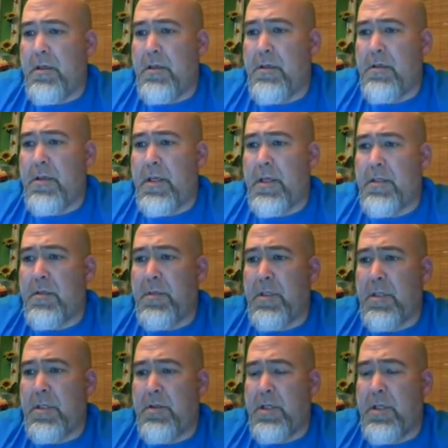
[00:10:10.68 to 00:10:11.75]
So that's something
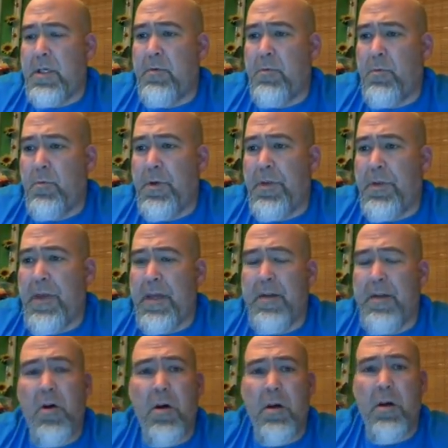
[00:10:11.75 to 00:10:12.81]
that you get with that
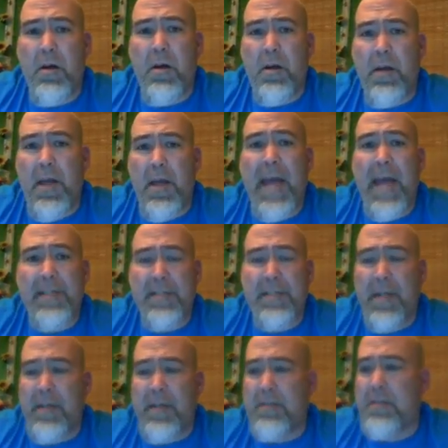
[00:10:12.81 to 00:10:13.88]

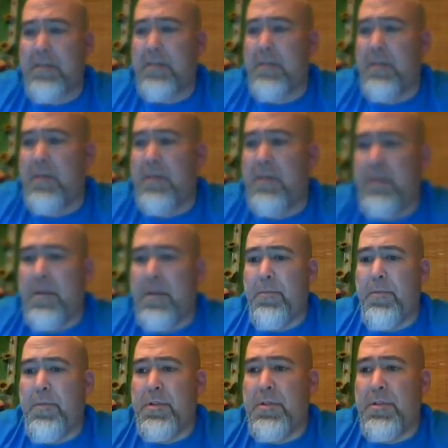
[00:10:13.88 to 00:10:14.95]
access, that
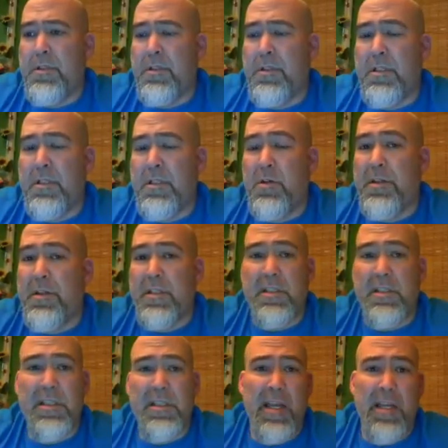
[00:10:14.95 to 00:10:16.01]
purchase, is you get the
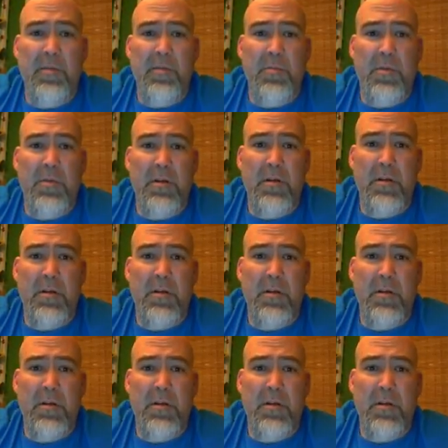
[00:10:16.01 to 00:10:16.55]
same